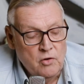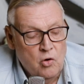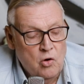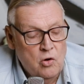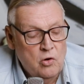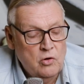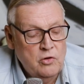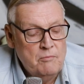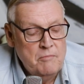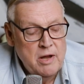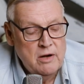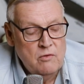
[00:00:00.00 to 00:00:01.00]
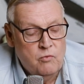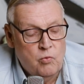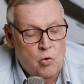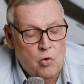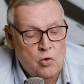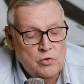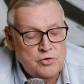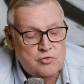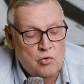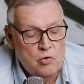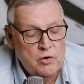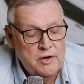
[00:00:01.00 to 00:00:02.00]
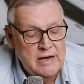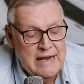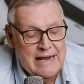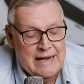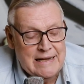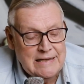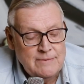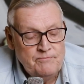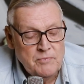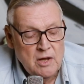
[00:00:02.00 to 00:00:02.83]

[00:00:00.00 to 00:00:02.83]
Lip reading: all the men of war draw near.